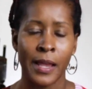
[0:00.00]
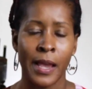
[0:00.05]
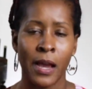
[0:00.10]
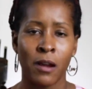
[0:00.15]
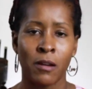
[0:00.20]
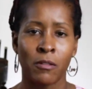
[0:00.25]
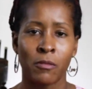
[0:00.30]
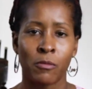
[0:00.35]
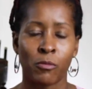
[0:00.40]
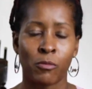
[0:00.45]

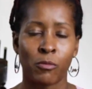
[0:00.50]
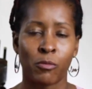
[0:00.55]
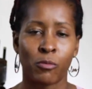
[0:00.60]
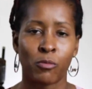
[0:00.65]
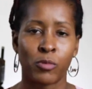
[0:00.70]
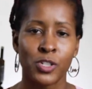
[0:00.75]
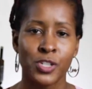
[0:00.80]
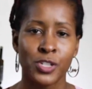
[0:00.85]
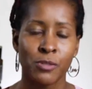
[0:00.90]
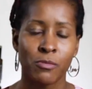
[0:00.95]
Now,
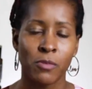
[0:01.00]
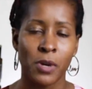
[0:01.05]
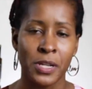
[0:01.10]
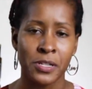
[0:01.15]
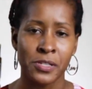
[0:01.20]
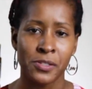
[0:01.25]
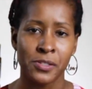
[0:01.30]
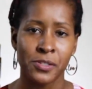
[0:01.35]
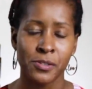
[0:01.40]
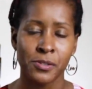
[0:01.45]
what you
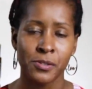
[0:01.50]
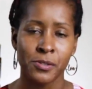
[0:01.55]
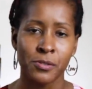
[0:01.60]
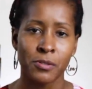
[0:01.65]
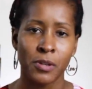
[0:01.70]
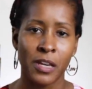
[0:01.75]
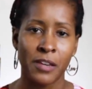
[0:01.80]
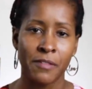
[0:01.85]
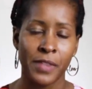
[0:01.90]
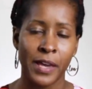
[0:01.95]
want to
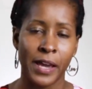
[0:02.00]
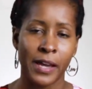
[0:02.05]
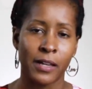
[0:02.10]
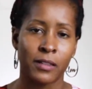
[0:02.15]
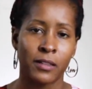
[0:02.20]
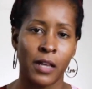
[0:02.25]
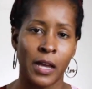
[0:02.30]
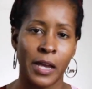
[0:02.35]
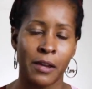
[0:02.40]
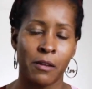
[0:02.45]
do if
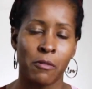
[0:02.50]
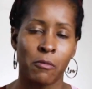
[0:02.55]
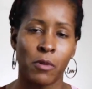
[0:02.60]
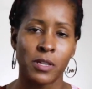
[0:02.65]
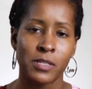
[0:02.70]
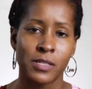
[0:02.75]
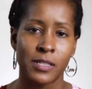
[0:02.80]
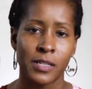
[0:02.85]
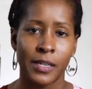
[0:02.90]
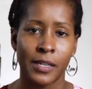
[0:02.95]
that client
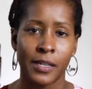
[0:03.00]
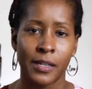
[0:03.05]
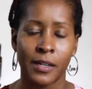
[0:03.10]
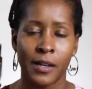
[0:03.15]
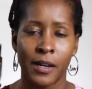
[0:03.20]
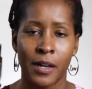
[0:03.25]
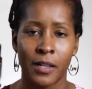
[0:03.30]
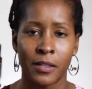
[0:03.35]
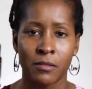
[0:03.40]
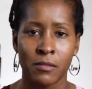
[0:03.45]
wants to
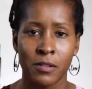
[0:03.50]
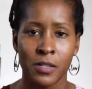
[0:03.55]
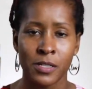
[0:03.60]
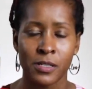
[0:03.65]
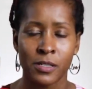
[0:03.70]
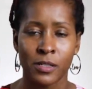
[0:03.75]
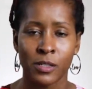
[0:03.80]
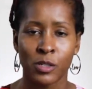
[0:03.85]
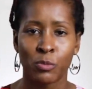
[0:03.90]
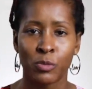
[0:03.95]
get color
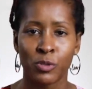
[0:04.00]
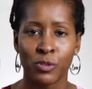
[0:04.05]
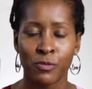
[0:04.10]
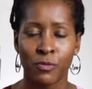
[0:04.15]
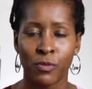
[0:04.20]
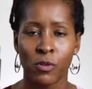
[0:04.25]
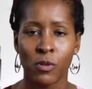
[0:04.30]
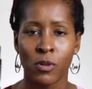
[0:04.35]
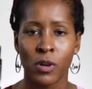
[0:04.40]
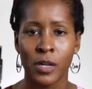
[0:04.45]
and still
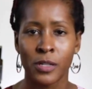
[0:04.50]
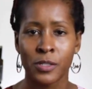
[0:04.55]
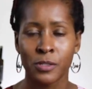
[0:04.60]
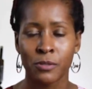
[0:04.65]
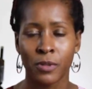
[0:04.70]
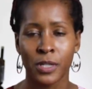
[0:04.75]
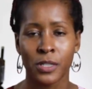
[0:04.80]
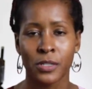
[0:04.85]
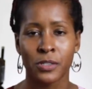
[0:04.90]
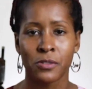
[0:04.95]
move on,
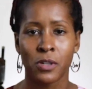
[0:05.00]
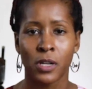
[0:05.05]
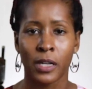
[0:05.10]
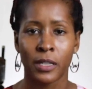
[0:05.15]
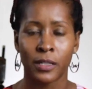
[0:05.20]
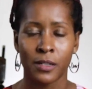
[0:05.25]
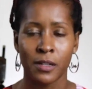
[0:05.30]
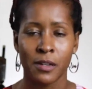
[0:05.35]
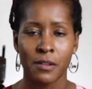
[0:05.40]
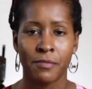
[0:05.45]
you want to do a
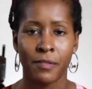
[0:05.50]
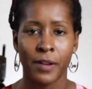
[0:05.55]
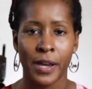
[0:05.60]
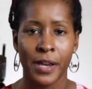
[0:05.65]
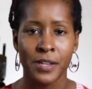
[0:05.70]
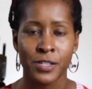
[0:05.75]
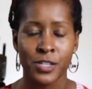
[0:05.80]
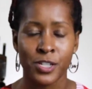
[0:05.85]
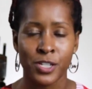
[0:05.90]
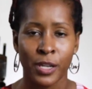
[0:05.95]

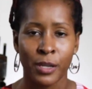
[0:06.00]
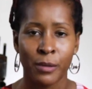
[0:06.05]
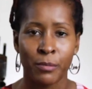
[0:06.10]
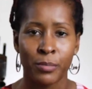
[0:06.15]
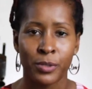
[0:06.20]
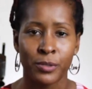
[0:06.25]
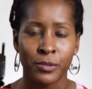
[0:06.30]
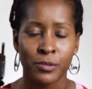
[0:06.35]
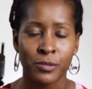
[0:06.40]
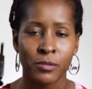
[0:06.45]
clarifying
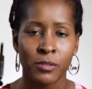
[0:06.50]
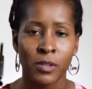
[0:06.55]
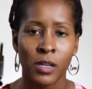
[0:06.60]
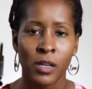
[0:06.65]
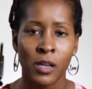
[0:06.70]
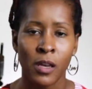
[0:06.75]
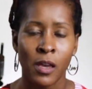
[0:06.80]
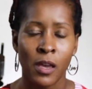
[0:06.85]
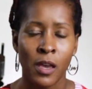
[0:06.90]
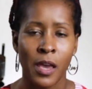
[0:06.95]
shampoo.
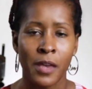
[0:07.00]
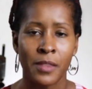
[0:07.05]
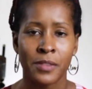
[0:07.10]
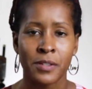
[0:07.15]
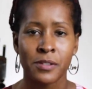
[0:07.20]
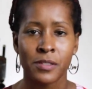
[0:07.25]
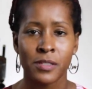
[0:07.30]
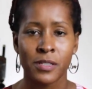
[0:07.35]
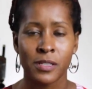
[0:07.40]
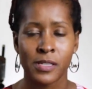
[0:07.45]
And
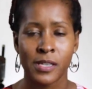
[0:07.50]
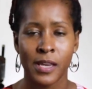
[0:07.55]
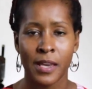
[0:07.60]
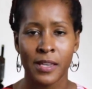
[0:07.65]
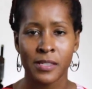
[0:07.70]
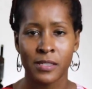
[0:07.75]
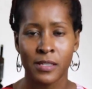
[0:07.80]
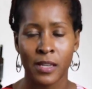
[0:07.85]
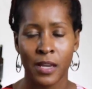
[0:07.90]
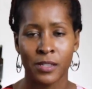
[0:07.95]
there's a
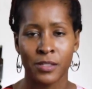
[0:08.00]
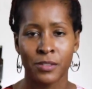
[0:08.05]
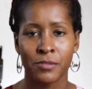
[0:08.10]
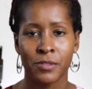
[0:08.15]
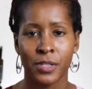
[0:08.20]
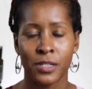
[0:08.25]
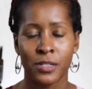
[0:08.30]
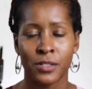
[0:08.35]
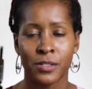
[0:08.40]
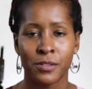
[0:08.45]
test that
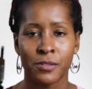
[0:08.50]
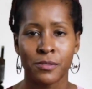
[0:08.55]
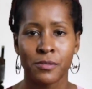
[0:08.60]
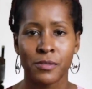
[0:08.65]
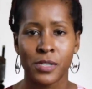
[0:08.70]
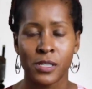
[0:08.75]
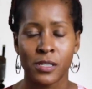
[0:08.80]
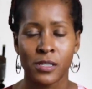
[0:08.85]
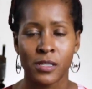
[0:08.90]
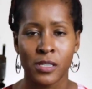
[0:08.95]
you can
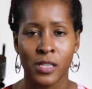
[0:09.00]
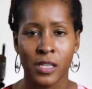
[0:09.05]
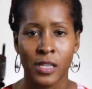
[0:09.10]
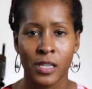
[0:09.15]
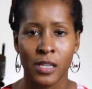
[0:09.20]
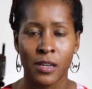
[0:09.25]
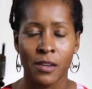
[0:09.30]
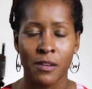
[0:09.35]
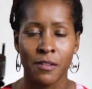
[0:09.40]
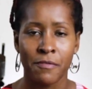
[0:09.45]
do to
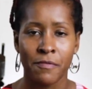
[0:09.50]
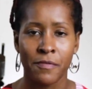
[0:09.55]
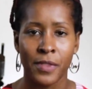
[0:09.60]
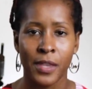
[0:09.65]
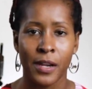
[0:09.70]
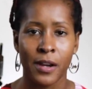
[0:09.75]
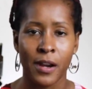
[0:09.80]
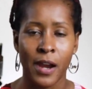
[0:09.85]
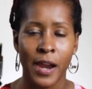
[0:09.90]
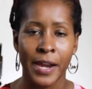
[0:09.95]
see if
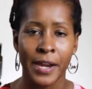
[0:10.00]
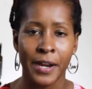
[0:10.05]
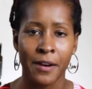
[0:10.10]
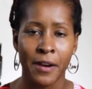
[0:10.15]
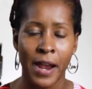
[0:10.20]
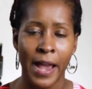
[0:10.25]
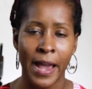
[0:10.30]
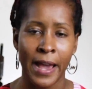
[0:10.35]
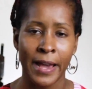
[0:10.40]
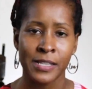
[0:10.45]
their
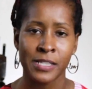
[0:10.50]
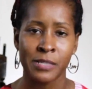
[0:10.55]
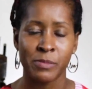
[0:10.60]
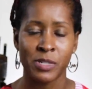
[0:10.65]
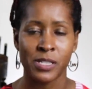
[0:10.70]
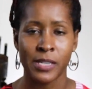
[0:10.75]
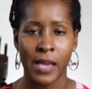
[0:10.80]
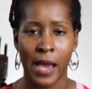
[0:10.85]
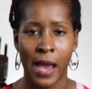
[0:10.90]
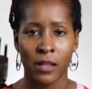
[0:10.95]
hair has
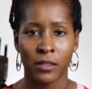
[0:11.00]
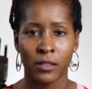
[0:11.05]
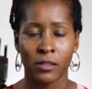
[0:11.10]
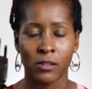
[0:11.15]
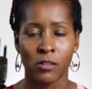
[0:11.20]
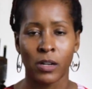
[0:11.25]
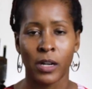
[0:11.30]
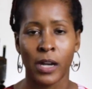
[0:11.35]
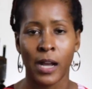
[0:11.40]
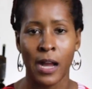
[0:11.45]

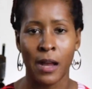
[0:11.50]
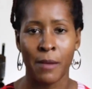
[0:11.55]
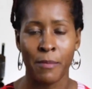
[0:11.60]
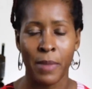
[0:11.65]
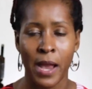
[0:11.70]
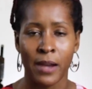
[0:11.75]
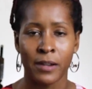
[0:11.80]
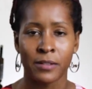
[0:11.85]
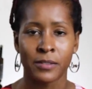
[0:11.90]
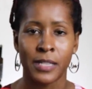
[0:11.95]
metallic or
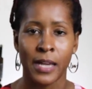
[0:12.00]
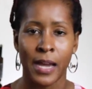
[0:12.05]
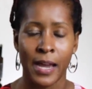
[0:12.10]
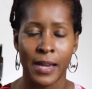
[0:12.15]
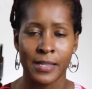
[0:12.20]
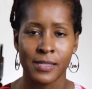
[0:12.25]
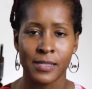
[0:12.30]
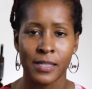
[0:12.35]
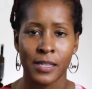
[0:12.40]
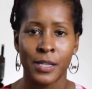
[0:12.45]
compound
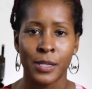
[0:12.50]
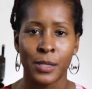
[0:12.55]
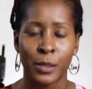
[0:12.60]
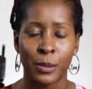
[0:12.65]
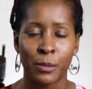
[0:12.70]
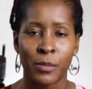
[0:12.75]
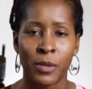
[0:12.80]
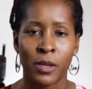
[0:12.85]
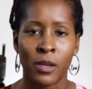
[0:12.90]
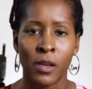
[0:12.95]
dyes in
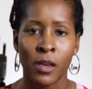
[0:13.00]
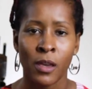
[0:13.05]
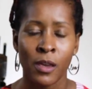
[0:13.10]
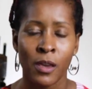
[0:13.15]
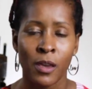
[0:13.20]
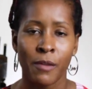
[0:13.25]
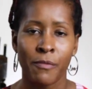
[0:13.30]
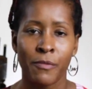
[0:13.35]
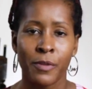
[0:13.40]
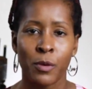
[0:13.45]
them.
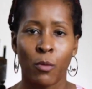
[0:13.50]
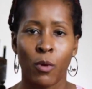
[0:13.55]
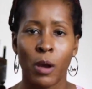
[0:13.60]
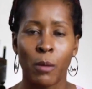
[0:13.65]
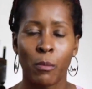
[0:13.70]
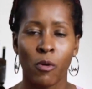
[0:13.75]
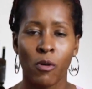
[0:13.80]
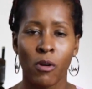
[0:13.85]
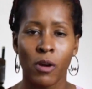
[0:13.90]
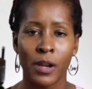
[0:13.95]
If you
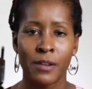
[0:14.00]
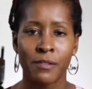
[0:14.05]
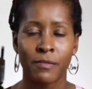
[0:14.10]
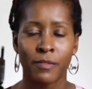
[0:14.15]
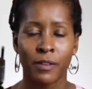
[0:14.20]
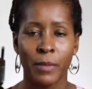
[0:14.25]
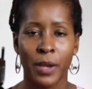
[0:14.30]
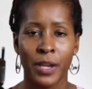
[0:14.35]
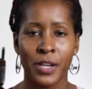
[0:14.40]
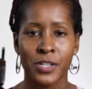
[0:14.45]
want more
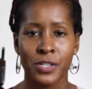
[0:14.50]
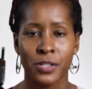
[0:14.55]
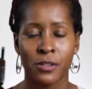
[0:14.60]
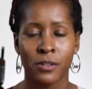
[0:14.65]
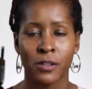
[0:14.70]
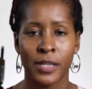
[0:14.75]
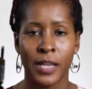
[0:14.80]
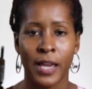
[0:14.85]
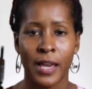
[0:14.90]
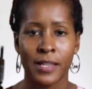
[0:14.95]

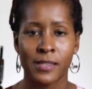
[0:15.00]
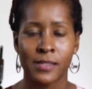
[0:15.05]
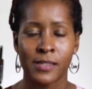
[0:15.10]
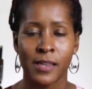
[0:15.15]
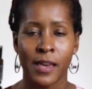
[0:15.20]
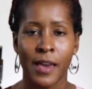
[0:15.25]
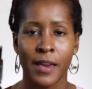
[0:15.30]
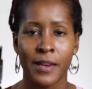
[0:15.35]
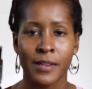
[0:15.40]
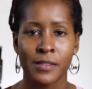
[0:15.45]
information on that
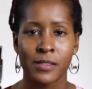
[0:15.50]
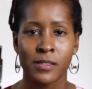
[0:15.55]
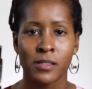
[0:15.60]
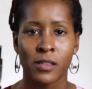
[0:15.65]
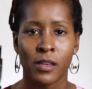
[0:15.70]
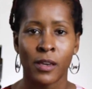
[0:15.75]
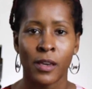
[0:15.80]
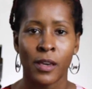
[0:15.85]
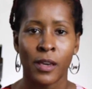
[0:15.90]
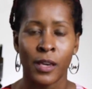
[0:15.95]

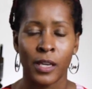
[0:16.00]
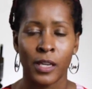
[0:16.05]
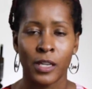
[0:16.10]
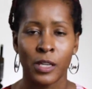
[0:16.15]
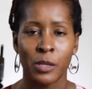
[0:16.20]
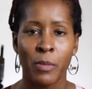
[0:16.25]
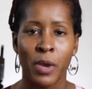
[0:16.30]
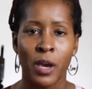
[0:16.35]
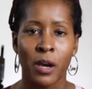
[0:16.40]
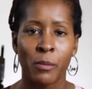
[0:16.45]
test,
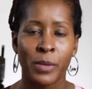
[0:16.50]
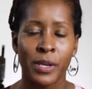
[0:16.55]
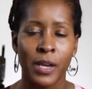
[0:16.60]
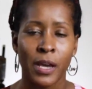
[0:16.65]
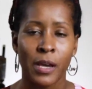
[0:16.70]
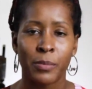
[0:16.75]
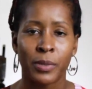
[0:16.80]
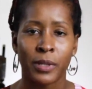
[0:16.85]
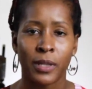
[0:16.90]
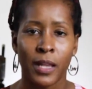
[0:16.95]
email me
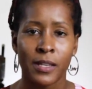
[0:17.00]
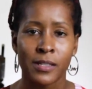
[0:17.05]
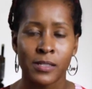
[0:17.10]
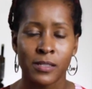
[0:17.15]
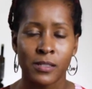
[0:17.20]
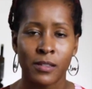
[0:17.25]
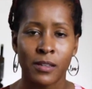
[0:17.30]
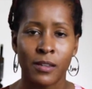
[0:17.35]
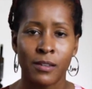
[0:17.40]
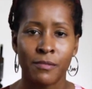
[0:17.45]
at
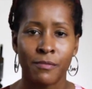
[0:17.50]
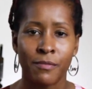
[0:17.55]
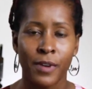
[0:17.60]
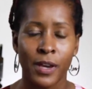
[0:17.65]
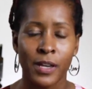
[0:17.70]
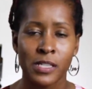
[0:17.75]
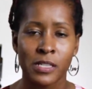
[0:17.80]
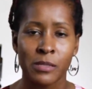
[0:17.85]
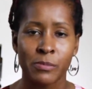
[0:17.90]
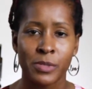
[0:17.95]

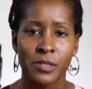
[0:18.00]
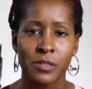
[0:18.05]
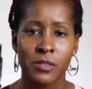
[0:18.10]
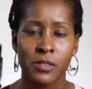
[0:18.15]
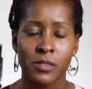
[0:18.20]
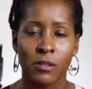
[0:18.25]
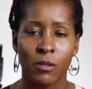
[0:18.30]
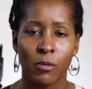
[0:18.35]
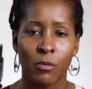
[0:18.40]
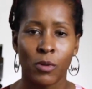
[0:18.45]

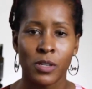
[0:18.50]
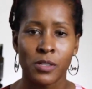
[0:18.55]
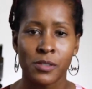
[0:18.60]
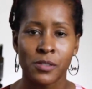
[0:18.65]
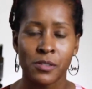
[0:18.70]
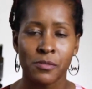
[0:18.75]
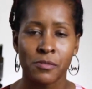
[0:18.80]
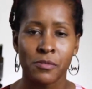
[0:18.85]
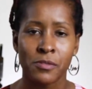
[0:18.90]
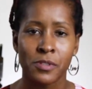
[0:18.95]

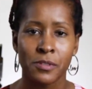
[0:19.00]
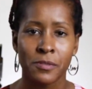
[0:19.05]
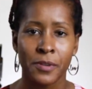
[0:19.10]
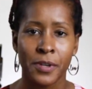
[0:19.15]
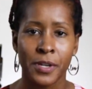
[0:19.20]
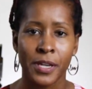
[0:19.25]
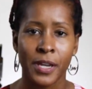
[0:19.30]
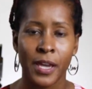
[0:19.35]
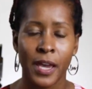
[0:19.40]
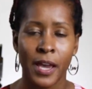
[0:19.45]

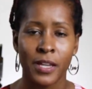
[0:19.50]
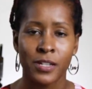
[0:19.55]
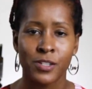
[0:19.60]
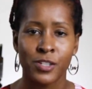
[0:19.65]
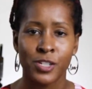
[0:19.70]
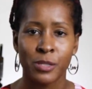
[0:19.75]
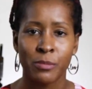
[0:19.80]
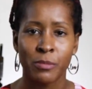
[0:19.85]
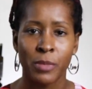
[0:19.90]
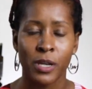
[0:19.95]

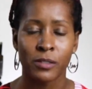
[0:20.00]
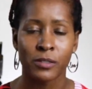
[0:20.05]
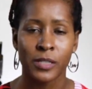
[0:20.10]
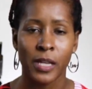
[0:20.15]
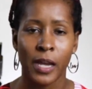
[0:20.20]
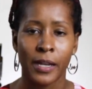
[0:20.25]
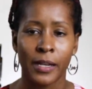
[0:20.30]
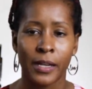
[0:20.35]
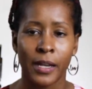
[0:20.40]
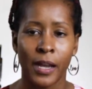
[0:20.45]

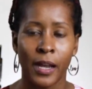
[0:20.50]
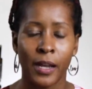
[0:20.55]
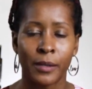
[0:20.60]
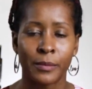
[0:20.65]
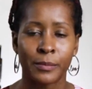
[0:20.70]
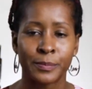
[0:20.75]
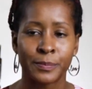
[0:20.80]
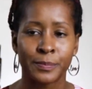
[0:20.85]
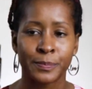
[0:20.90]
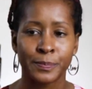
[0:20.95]

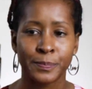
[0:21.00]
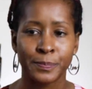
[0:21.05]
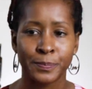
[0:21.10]
pleasantinvestments123@gmail.com.